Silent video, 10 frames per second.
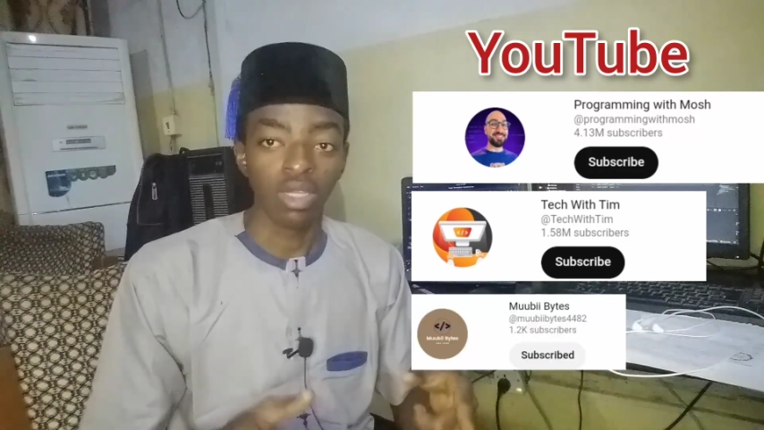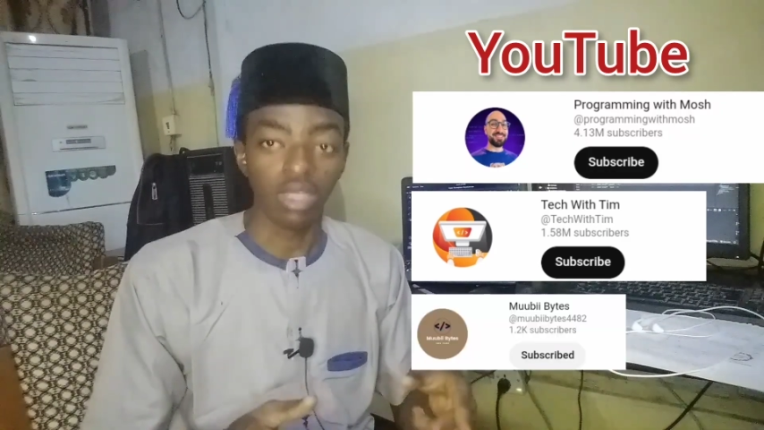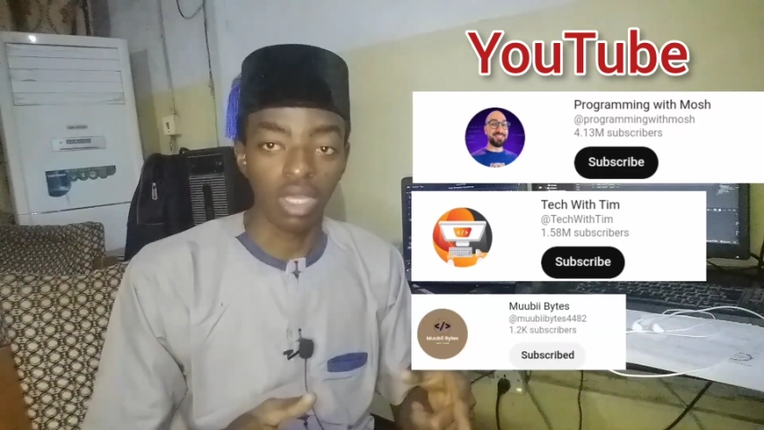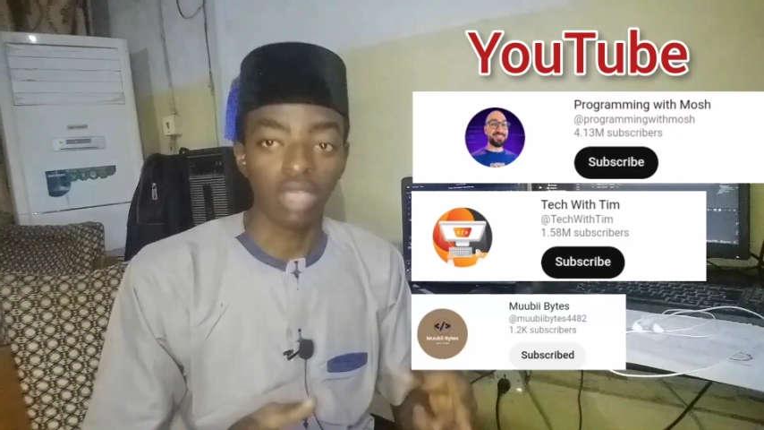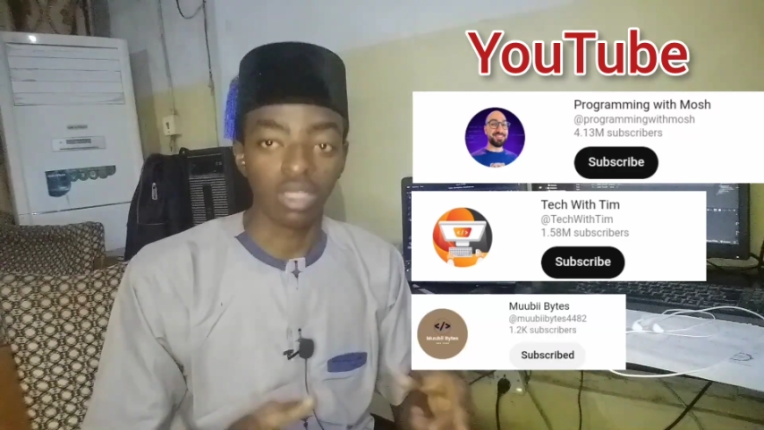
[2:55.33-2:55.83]

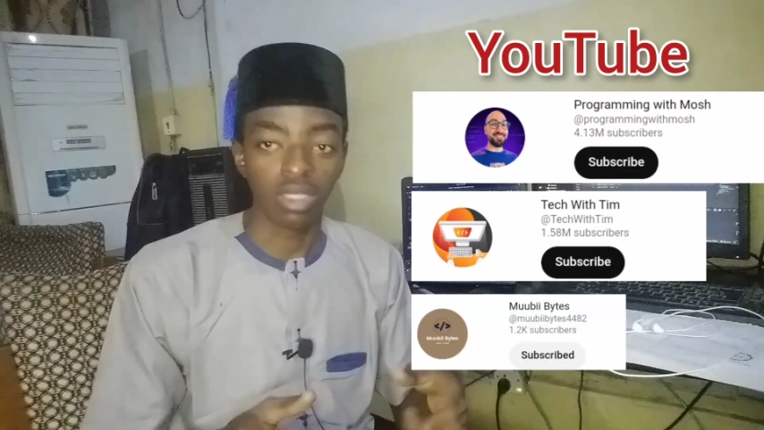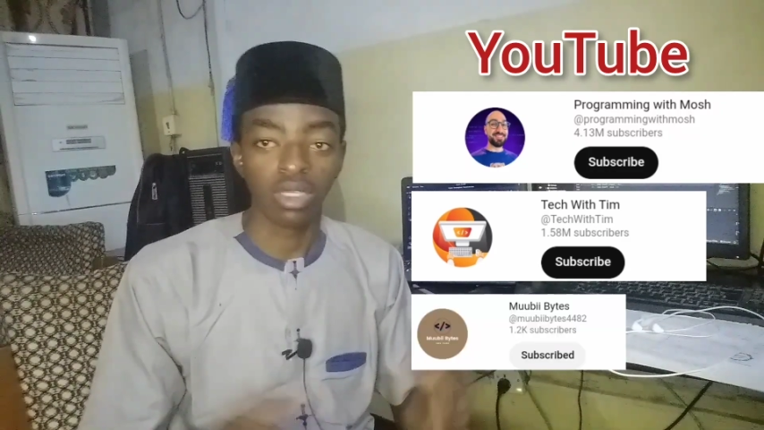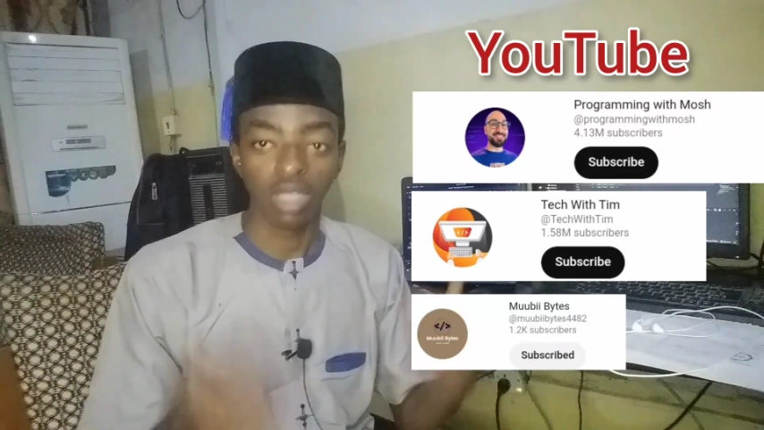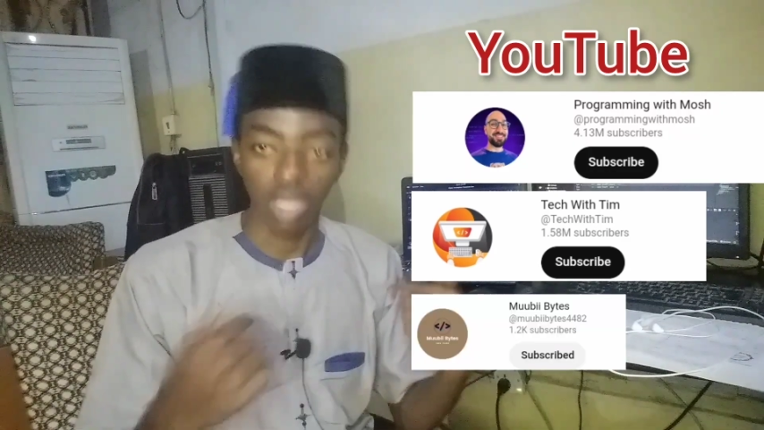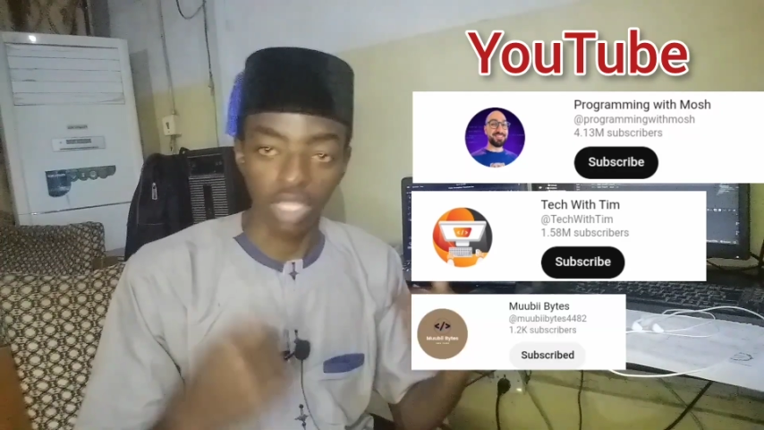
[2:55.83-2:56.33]
yes,
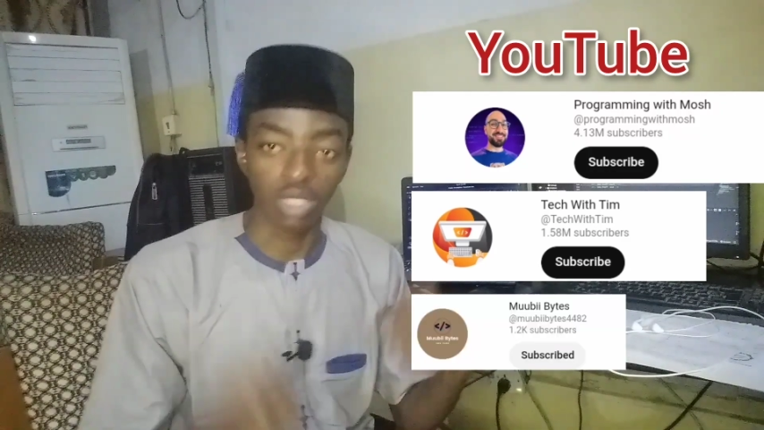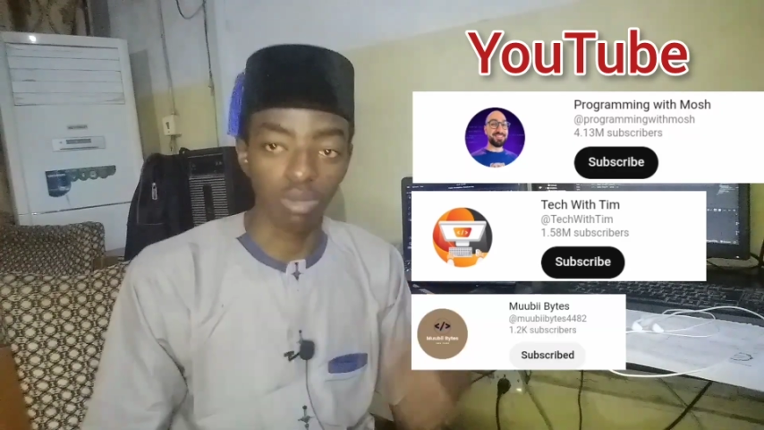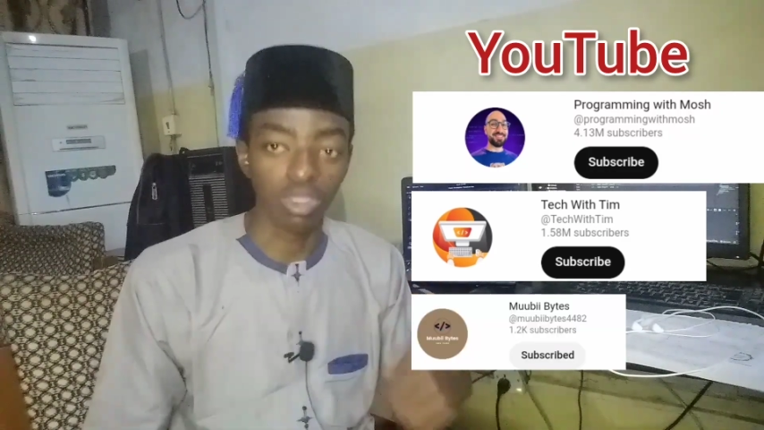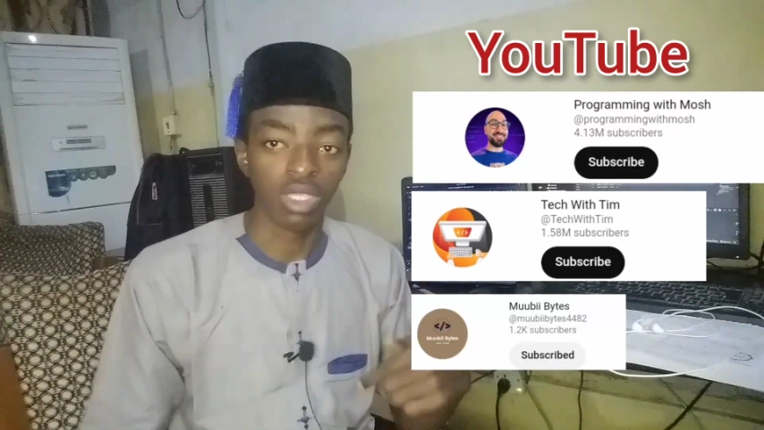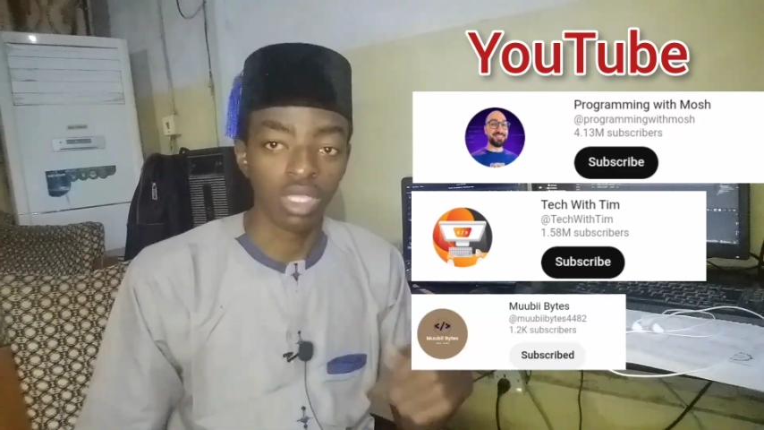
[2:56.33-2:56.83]
it's
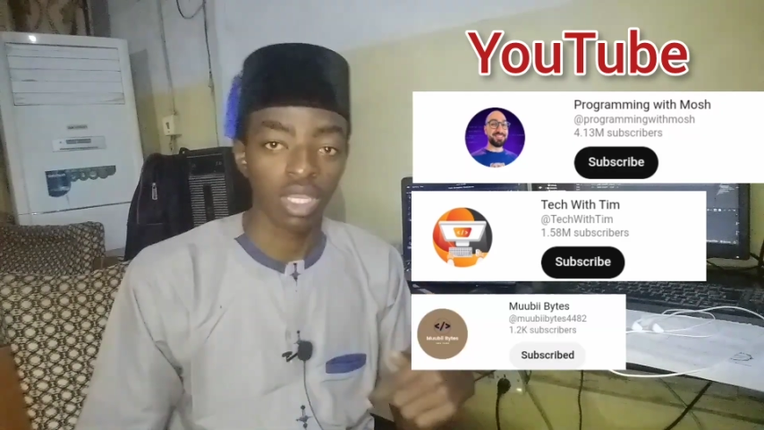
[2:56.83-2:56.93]
me.